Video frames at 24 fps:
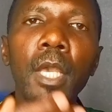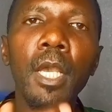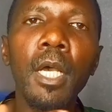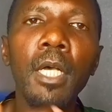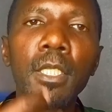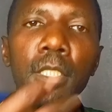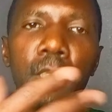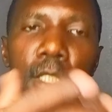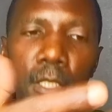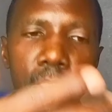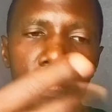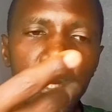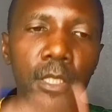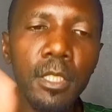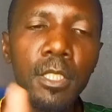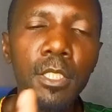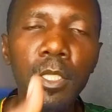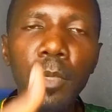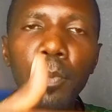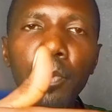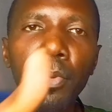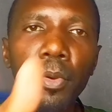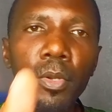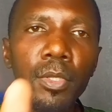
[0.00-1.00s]

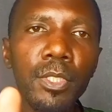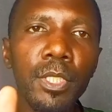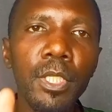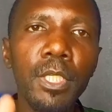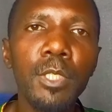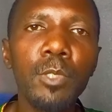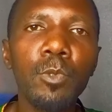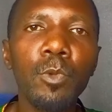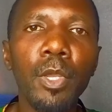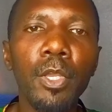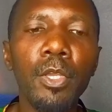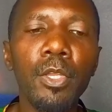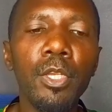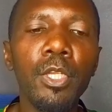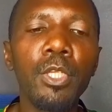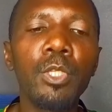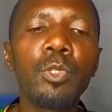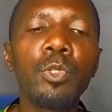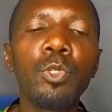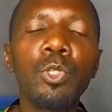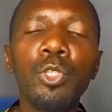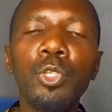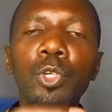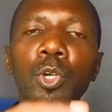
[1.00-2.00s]
it's a process where you
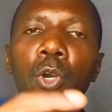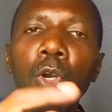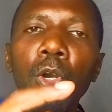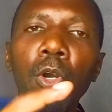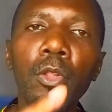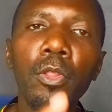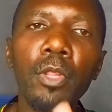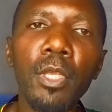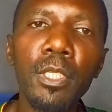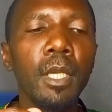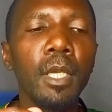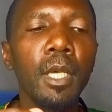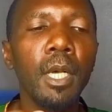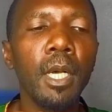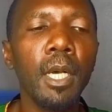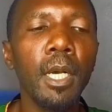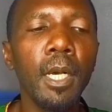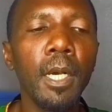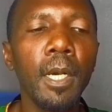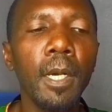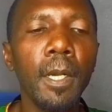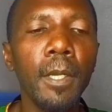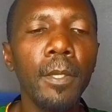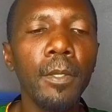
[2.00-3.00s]
need to show
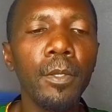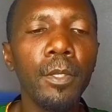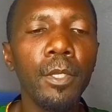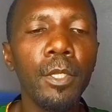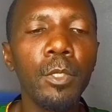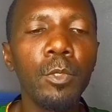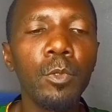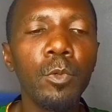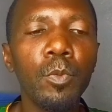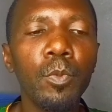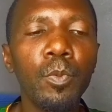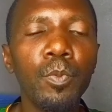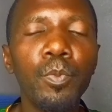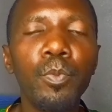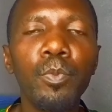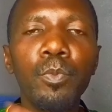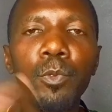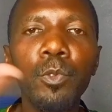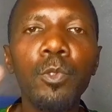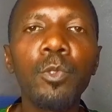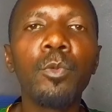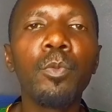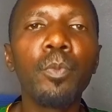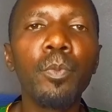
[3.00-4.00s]
you need
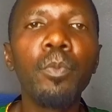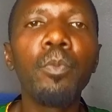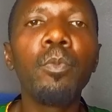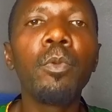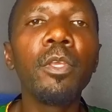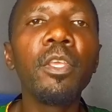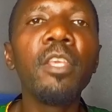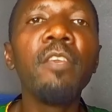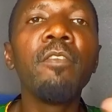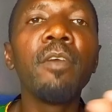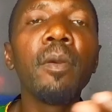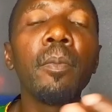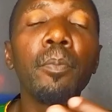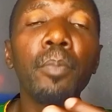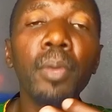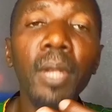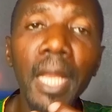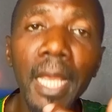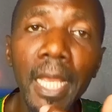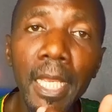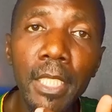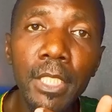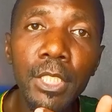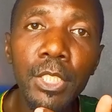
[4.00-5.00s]
to give a
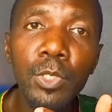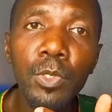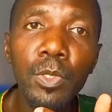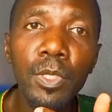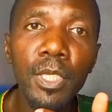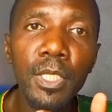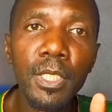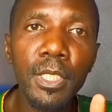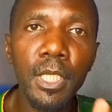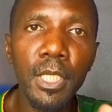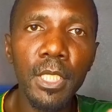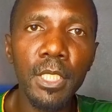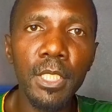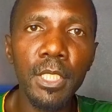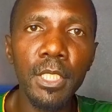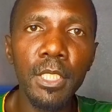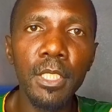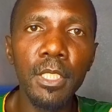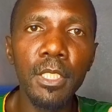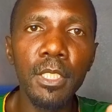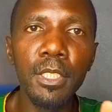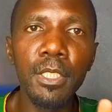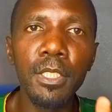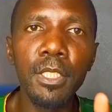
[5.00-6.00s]
pledge to the
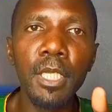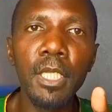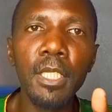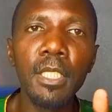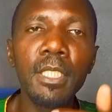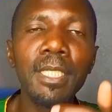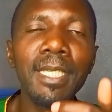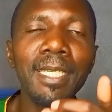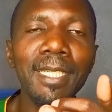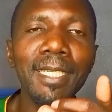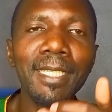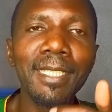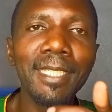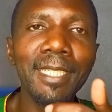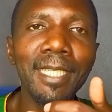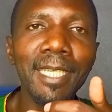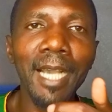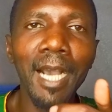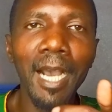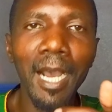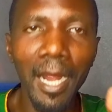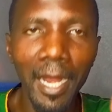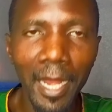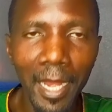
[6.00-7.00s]

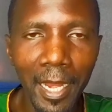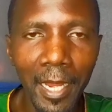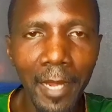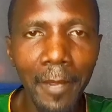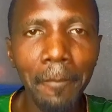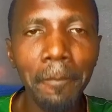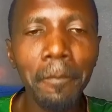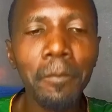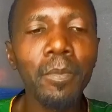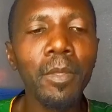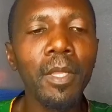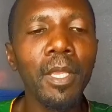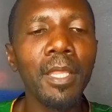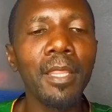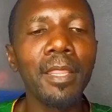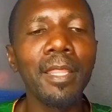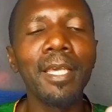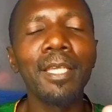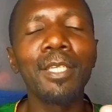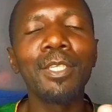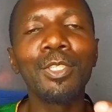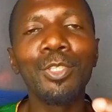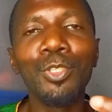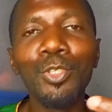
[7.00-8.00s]
ZDA
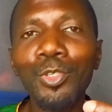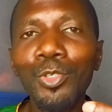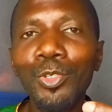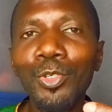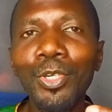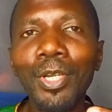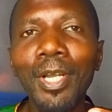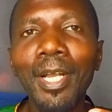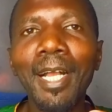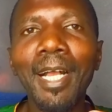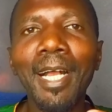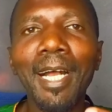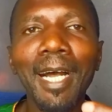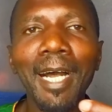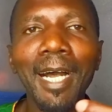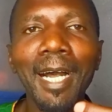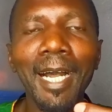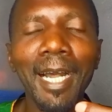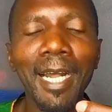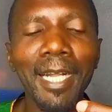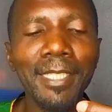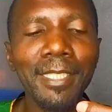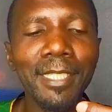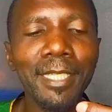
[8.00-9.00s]
that you
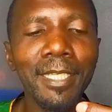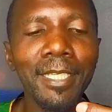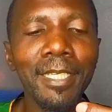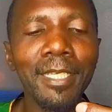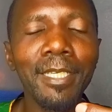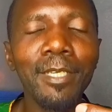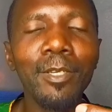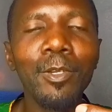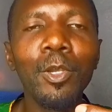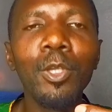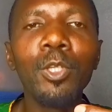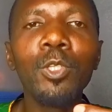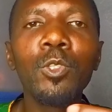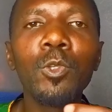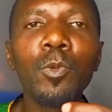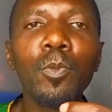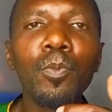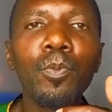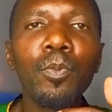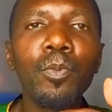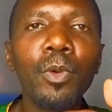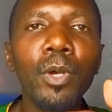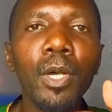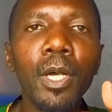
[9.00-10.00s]
are actually going to
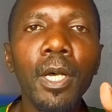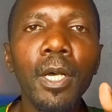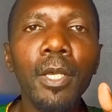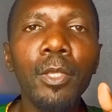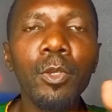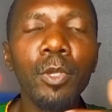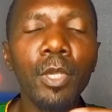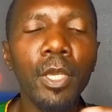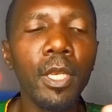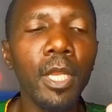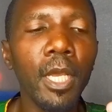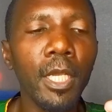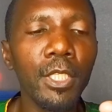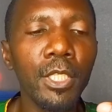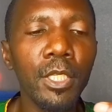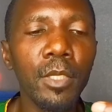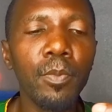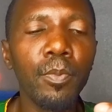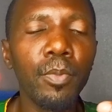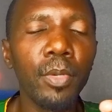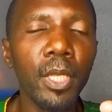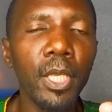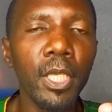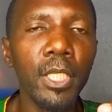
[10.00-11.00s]
you can
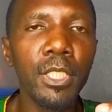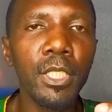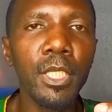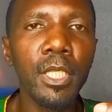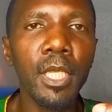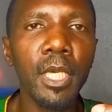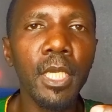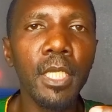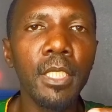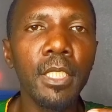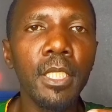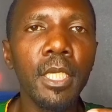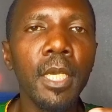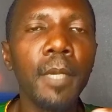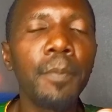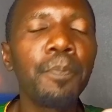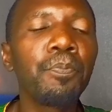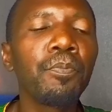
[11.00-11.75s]
actually pledge that